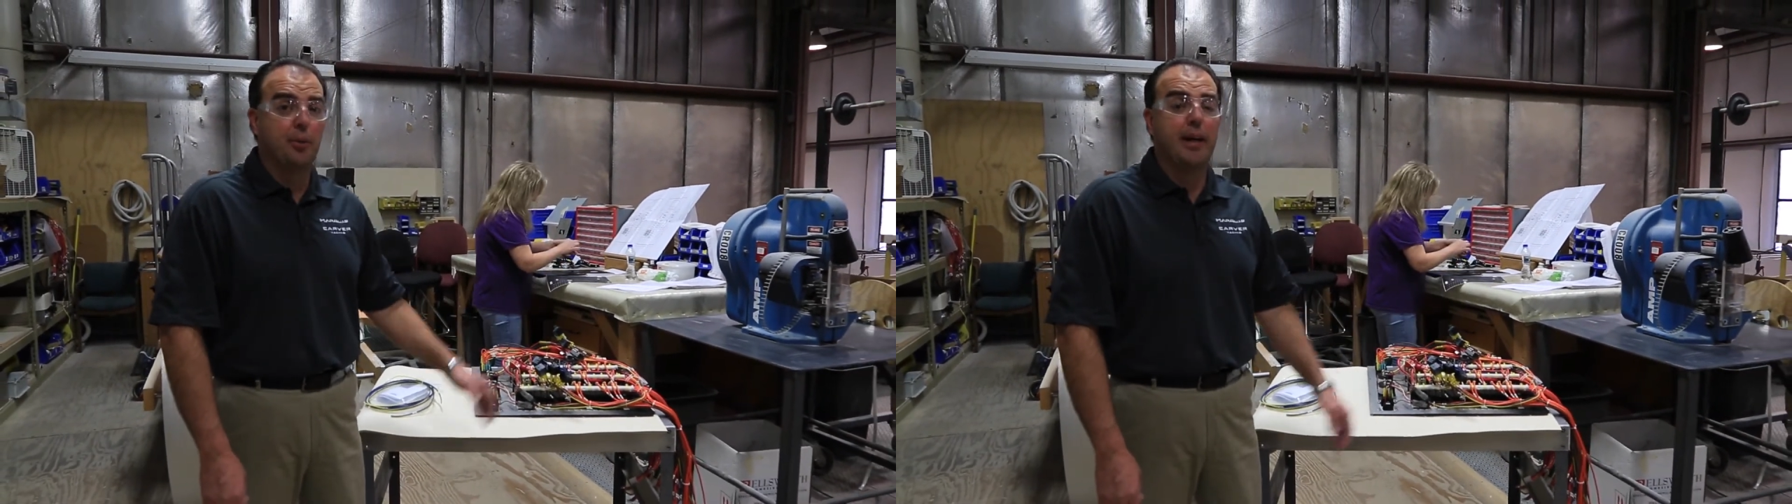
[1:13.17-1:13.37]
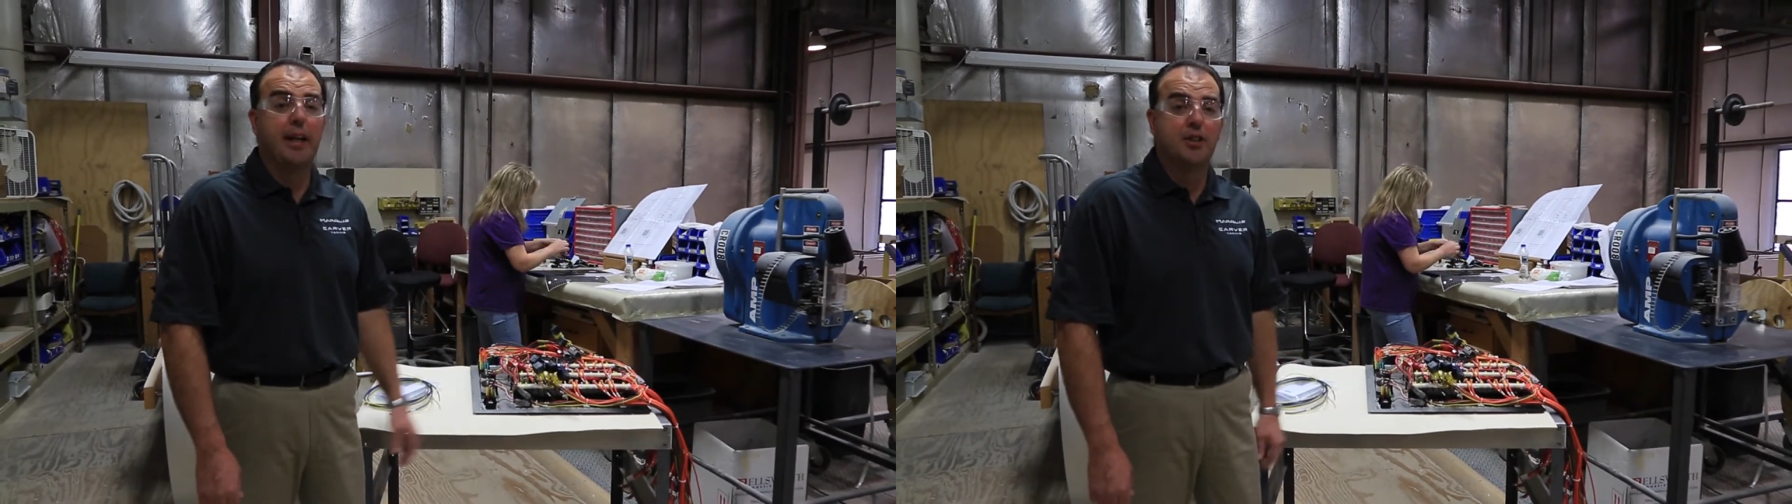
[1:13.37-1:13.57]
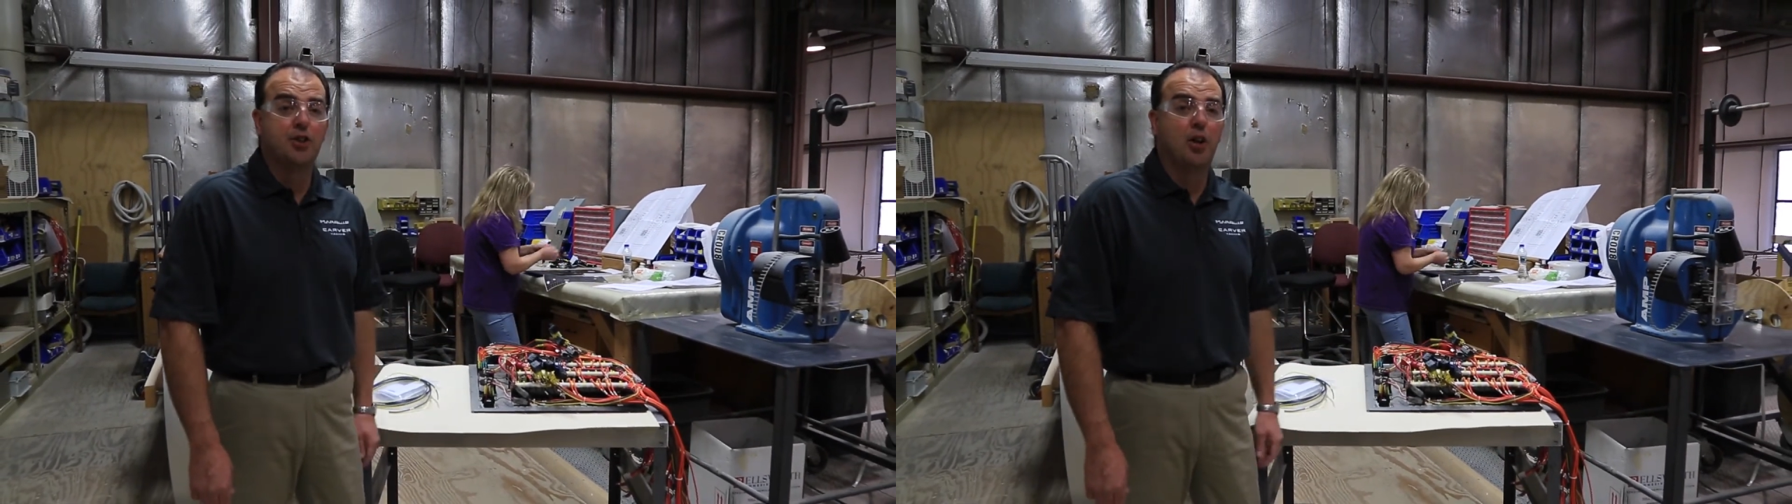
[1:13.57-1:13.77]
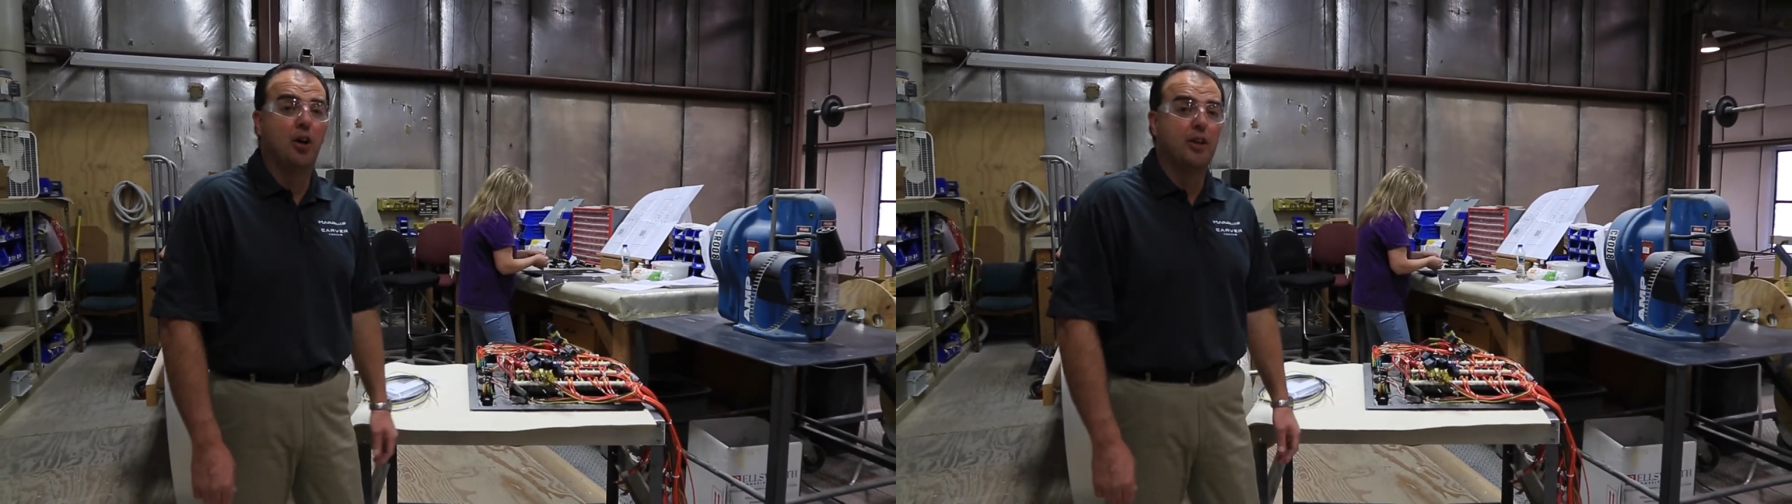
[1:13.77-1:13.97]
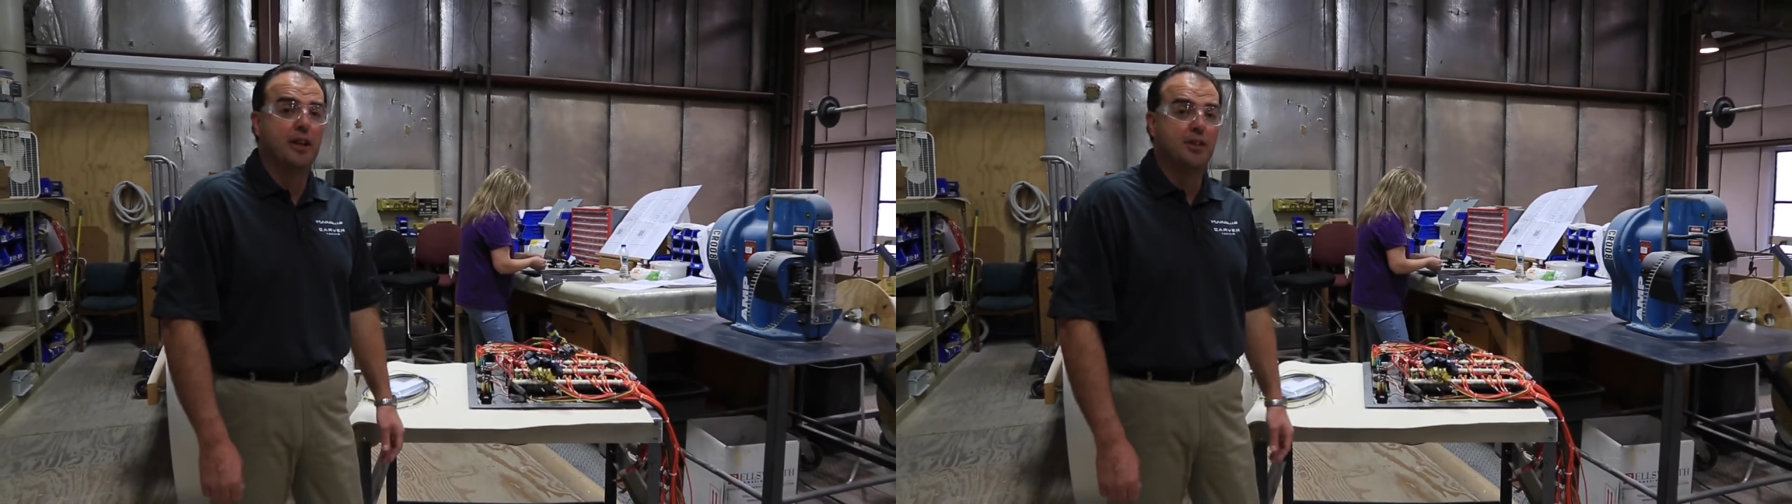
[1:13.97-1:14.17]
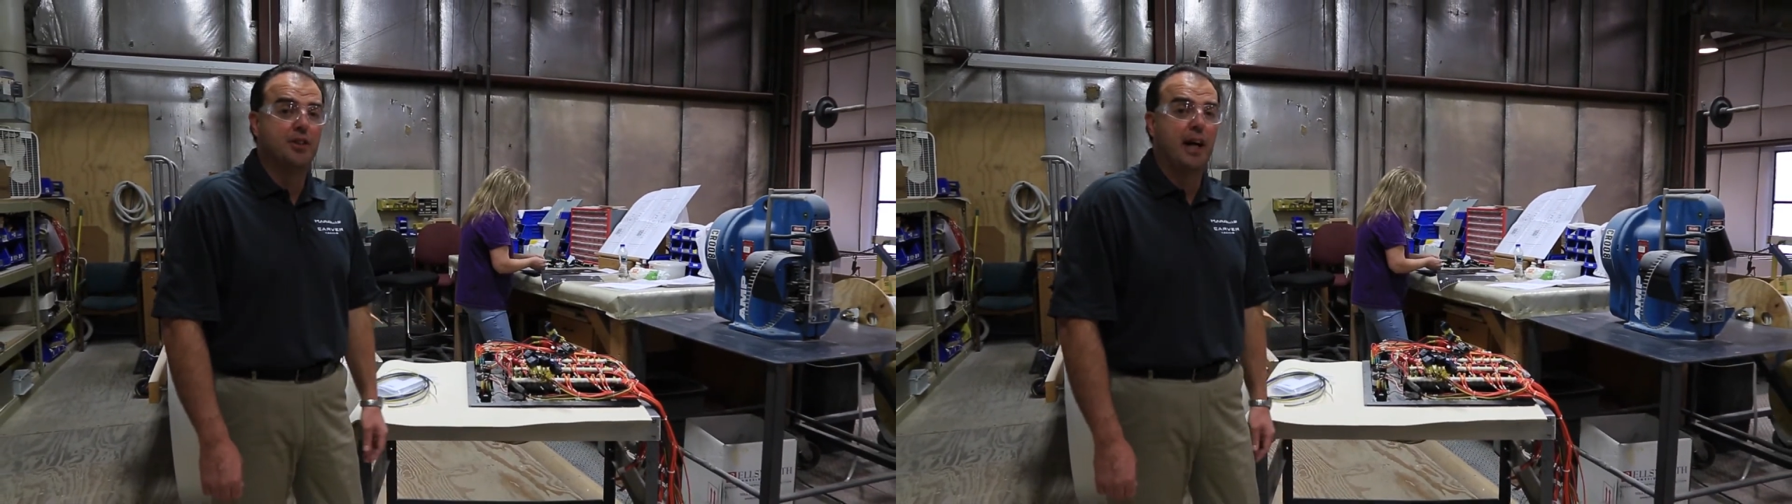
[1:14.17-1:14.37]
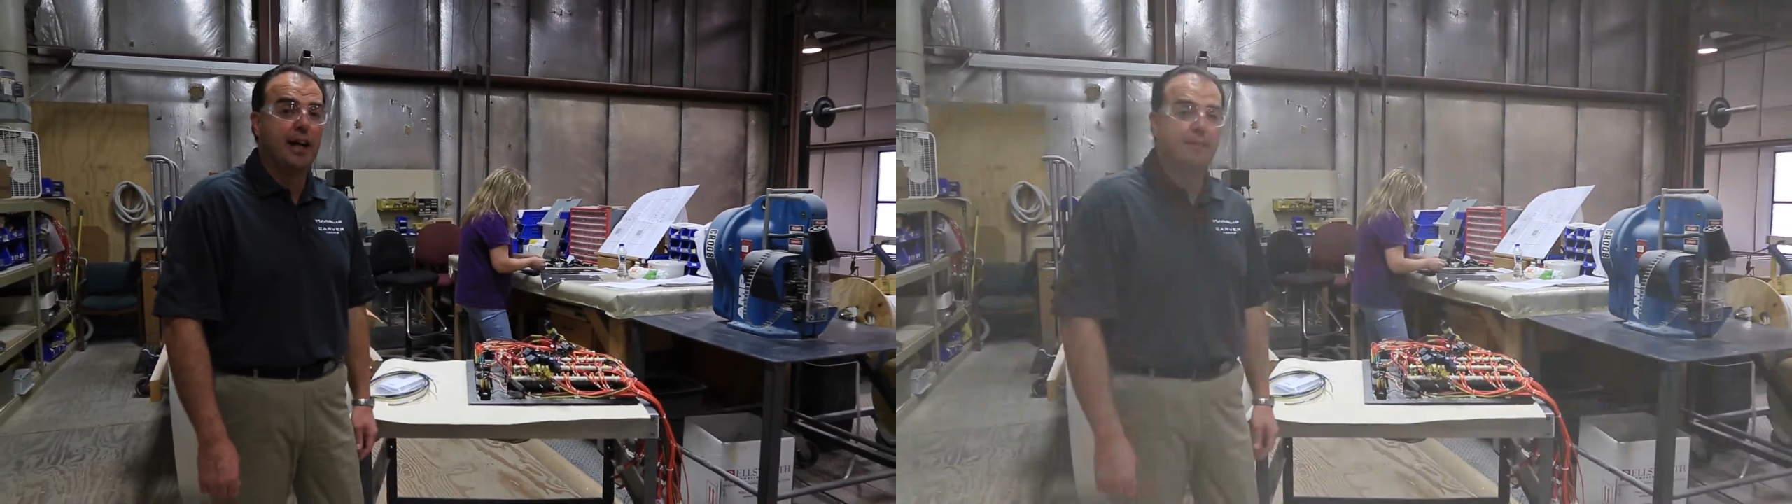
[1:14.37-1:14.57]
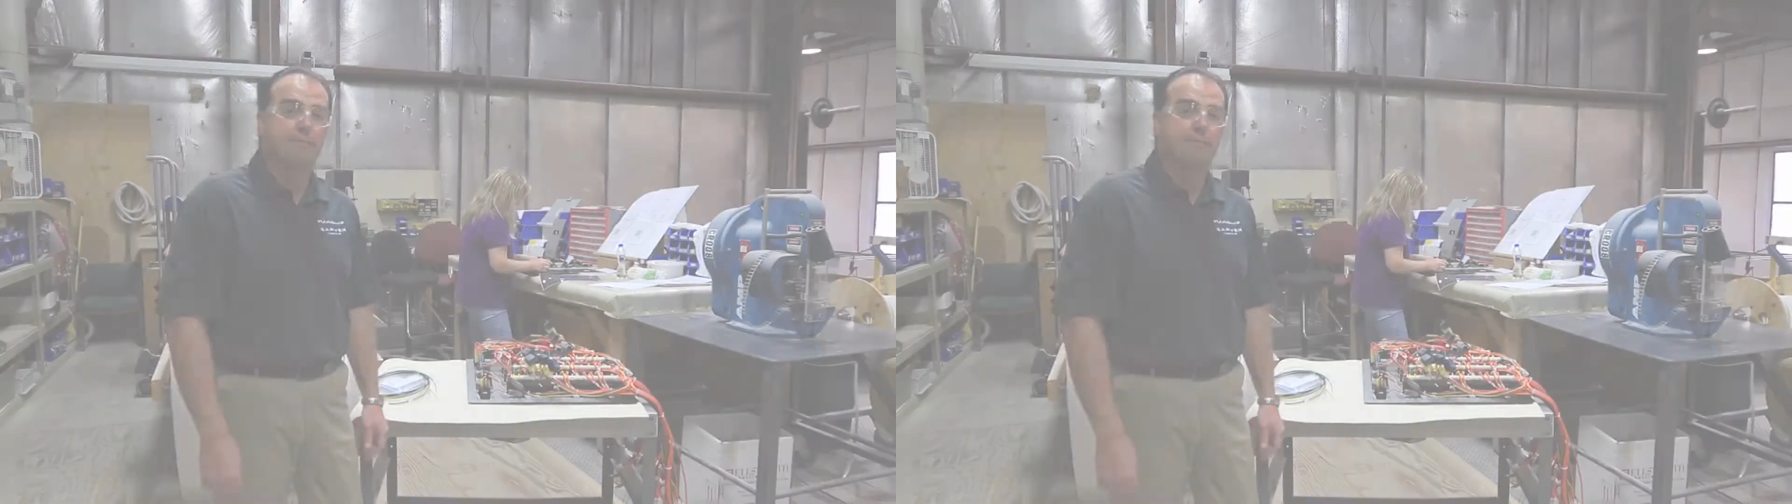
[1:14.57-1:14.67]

already installed inside.